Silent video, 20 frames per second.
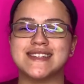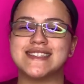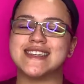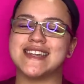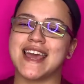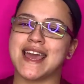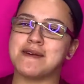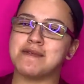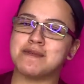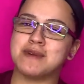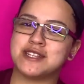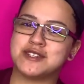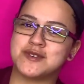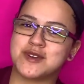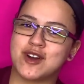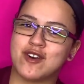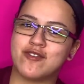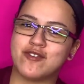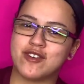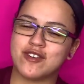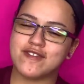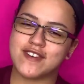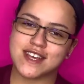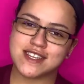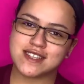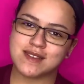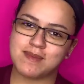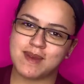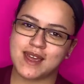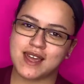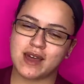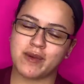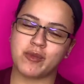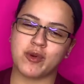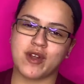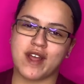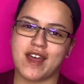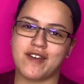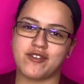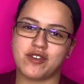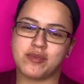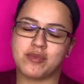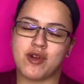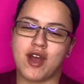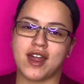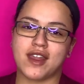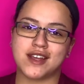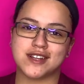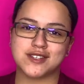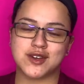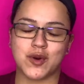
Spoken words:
Today I'm going to be doing a full face of makeup where every product